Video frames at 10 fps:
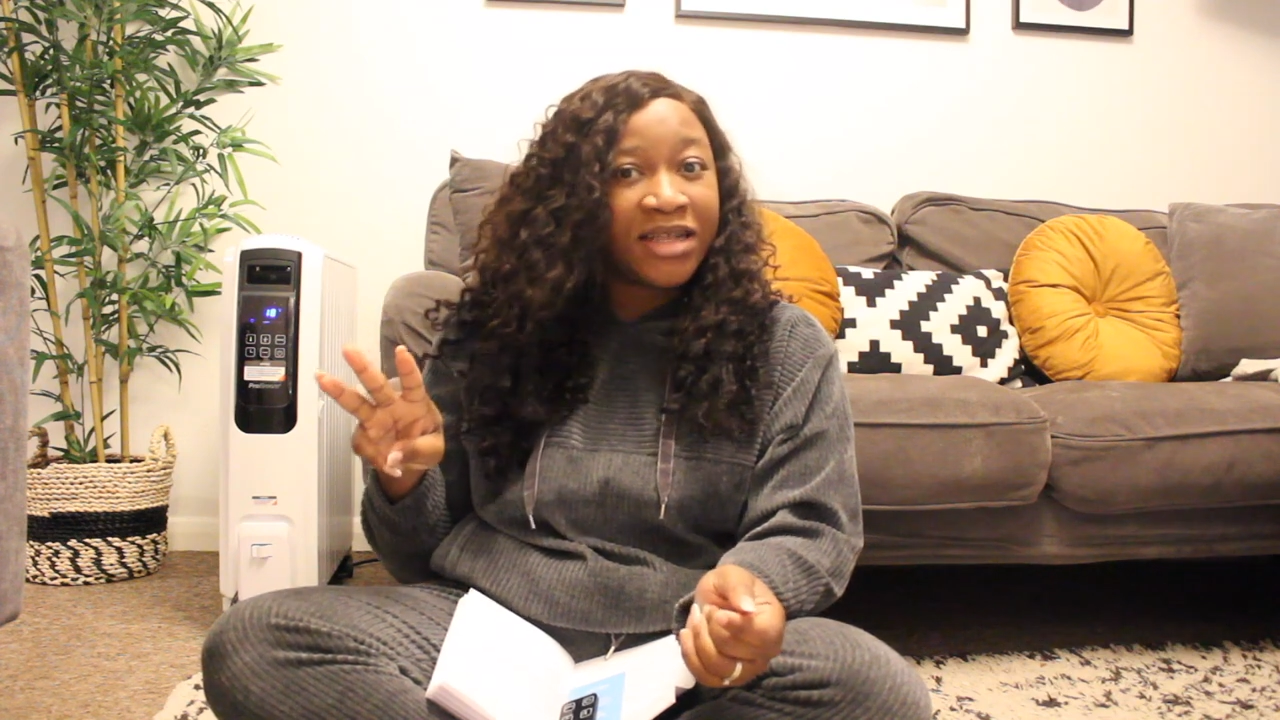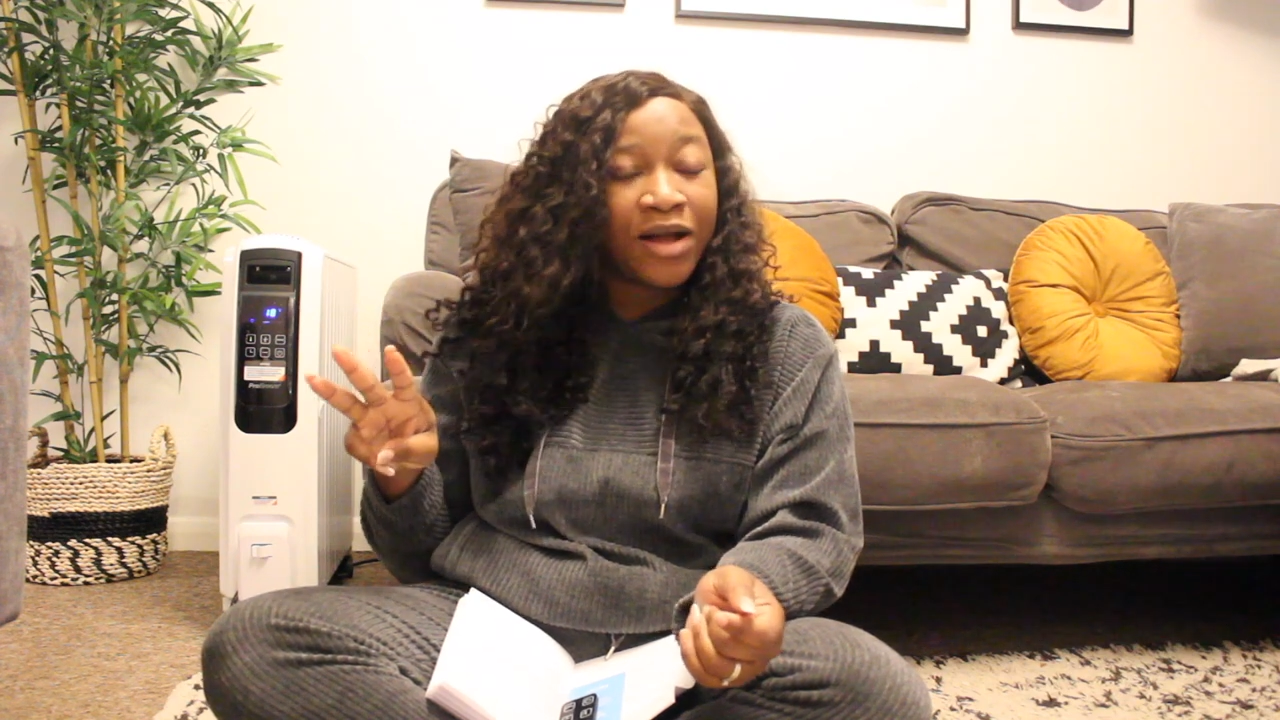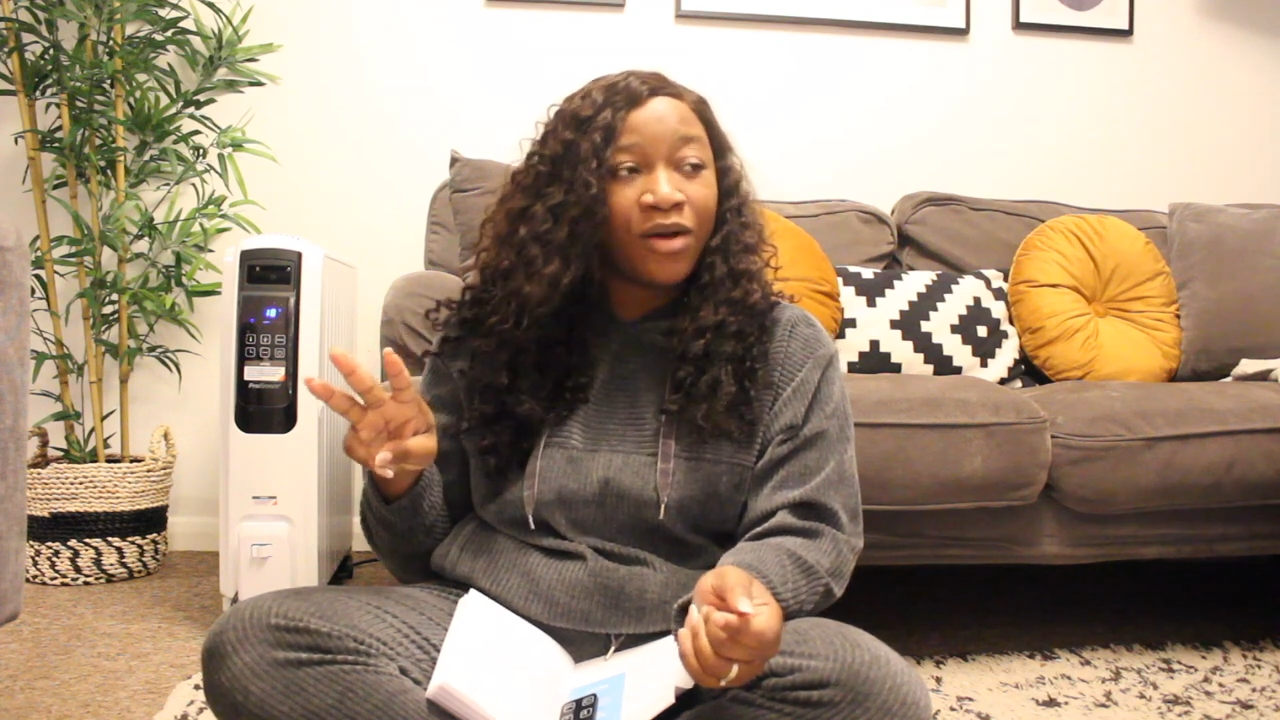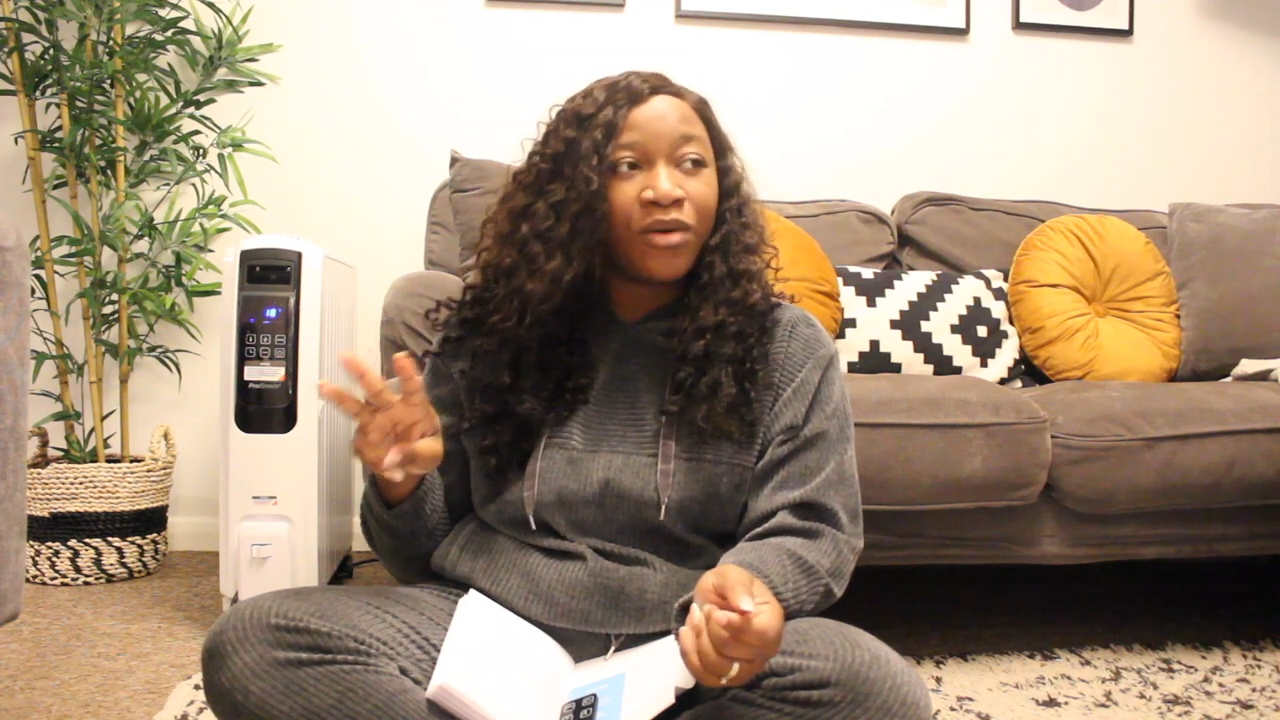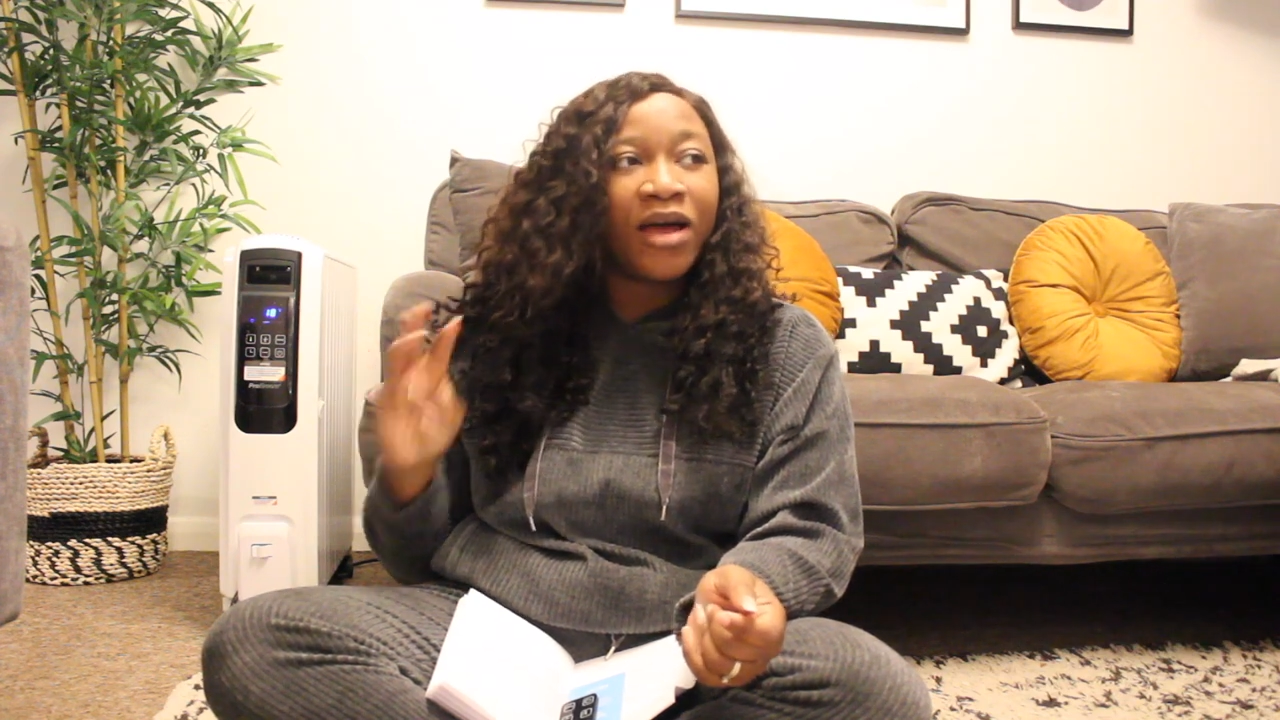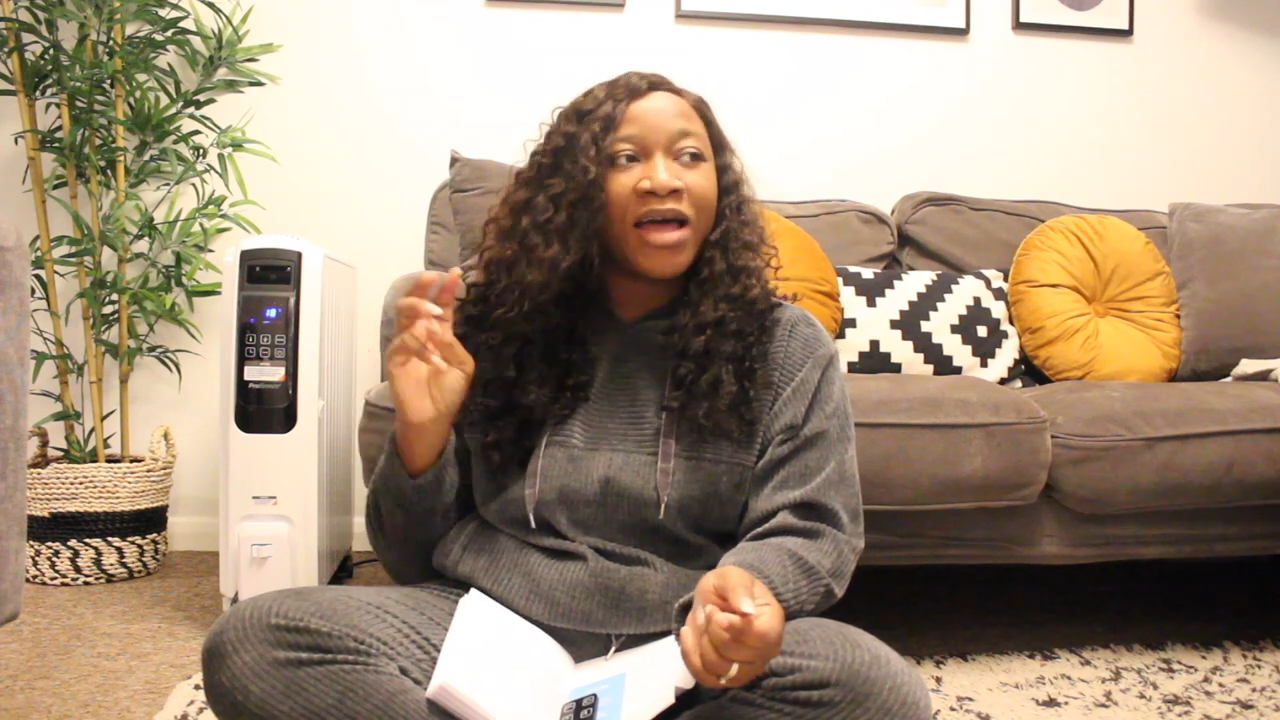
now